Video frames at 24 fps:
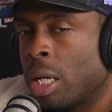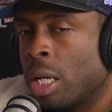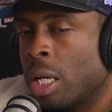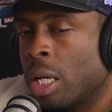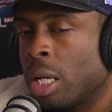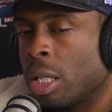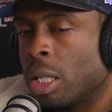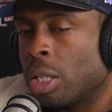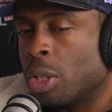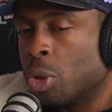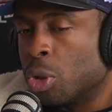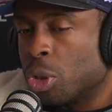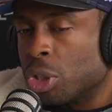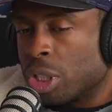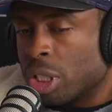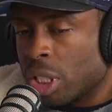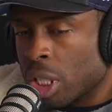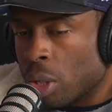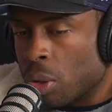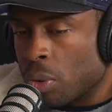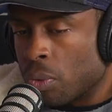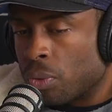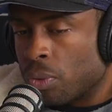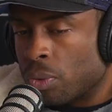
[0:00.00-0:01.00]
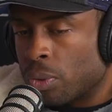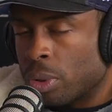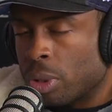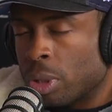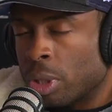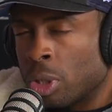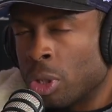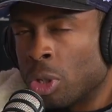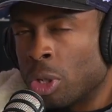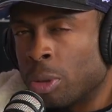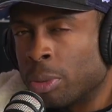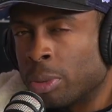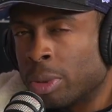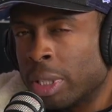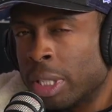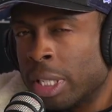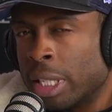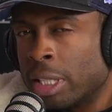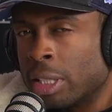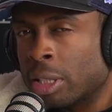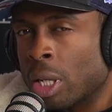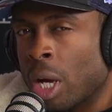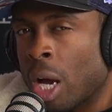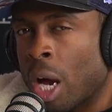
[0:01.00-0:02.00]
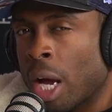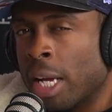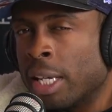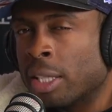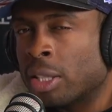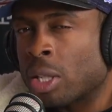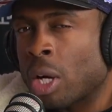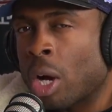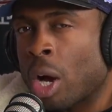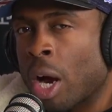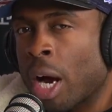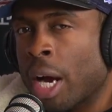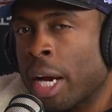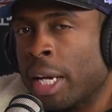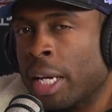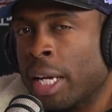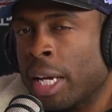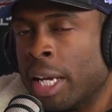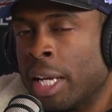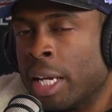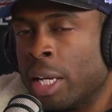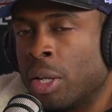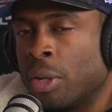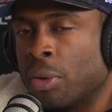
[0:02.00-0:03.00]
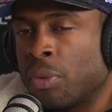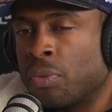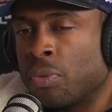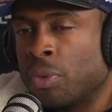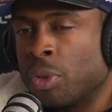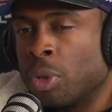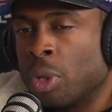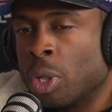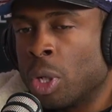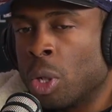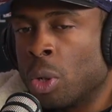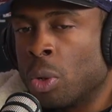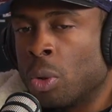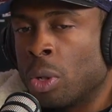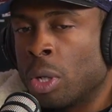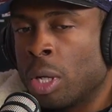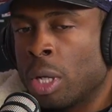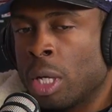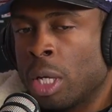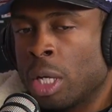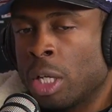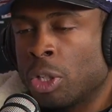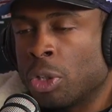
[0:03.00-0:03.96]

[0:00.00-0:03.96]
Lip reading: yourself. You know what I'm saying? It's all right. And if, you know, your